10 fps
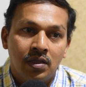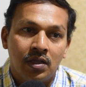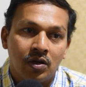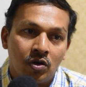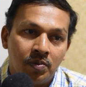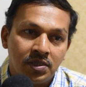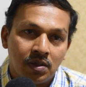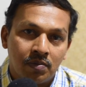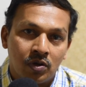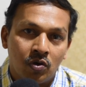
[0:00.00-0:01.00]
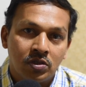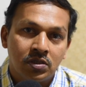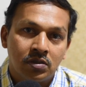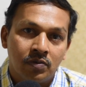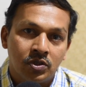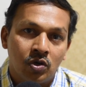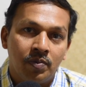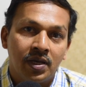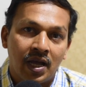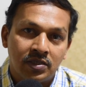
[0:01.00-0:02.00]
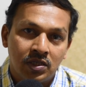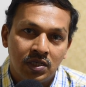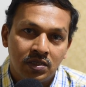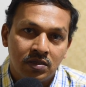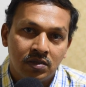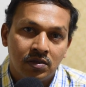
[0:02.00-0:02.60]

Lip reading: There could be some growths which could be cancerous,